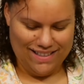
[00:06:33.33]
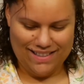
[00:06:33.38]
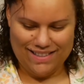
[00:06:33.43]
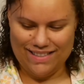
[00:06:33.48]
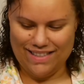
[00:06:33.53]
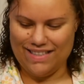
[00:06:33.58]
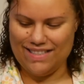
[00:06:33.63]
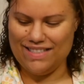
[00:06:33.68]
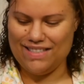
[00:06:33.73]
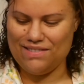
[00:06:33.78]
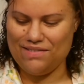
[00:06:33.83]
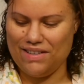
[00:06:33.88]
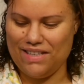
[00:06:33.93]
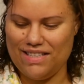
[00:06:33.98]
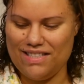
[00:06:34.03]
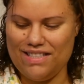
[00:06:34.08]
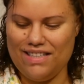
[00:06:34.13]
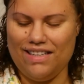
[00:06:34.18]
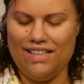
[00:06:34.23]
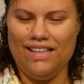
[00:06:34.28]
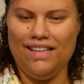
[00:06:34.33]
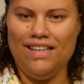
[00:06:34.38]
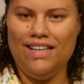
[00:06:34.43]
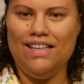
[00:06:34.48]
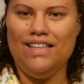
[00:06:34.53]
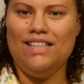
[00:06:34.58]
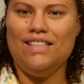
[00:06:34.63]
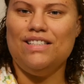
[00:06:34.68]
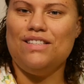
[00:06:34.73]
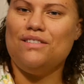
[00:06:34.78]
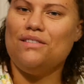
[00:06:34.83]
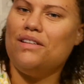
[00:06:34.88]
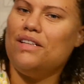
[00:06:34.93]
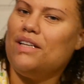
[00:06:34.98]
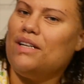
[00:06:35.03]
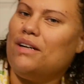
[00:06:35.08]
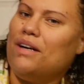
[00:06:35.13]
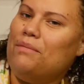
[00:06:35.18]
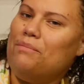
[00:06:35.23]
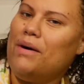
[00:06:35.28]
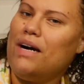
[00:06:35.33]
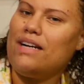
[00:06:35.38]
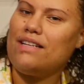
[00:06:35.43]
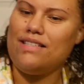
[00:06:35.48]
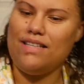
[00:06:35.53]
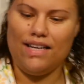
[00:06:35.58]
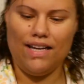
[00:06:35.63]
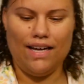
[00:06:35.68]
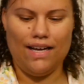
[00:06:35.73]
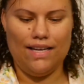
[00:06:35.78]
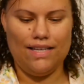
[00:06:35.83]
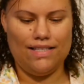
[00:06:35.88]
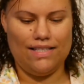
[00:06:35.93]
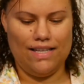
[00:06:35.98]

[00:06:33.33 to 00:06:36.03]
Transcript: I just wanted to do a little unboxing, guys.